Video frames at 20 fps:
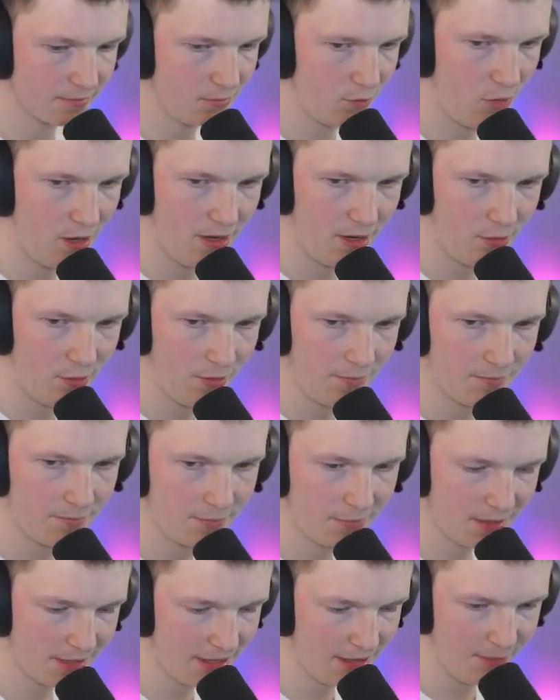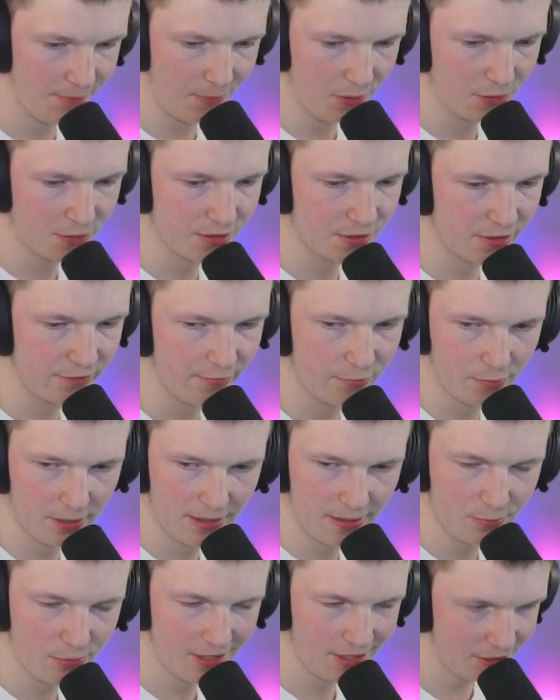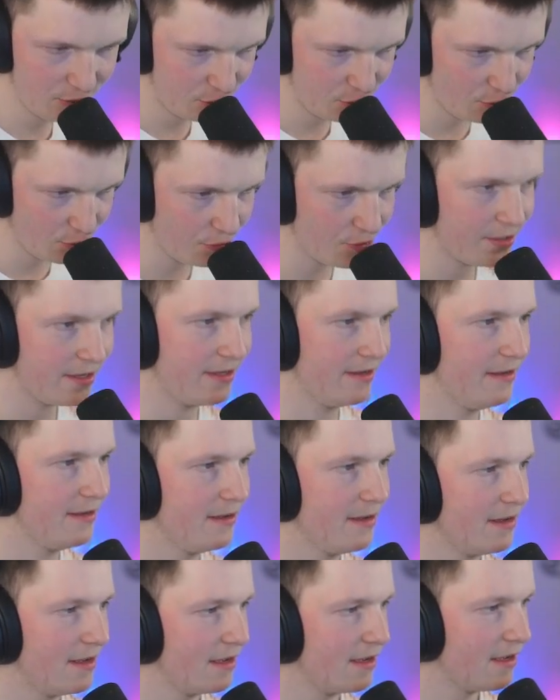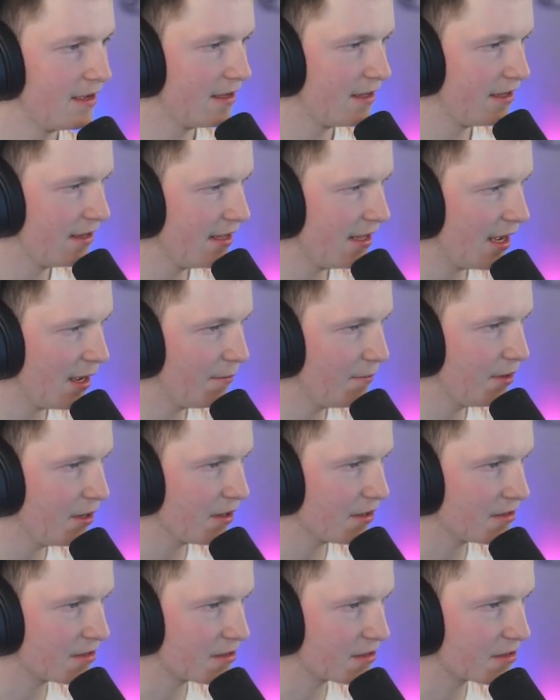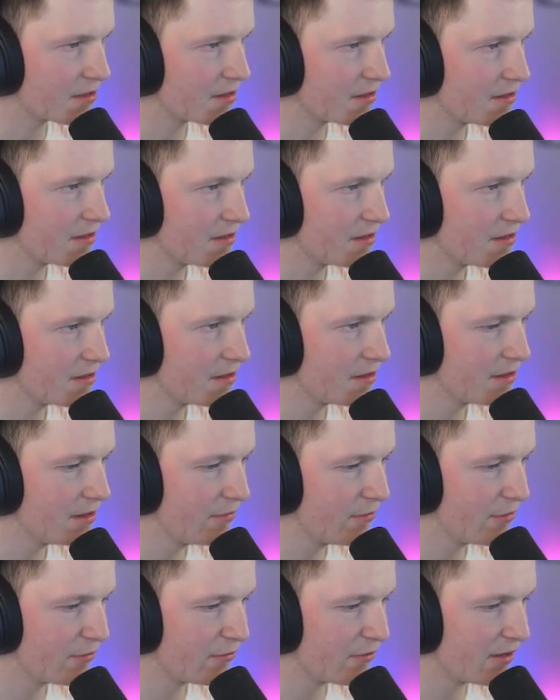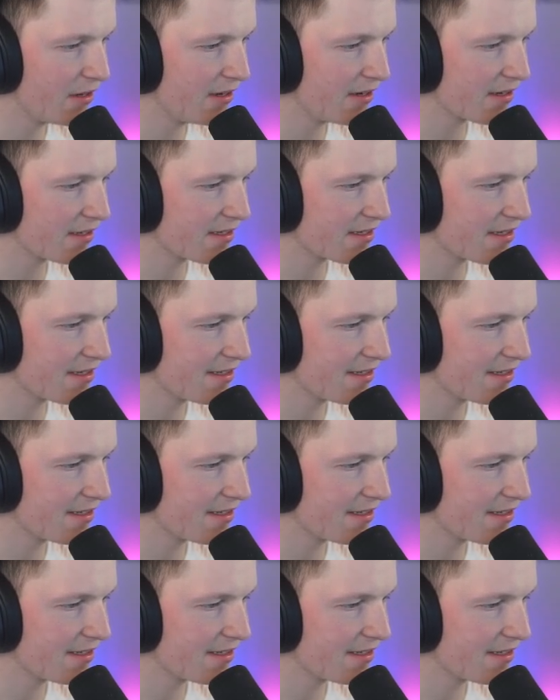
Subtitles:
Wow. We'll get the music off. We'll enjoy the ambience of the Phoenix.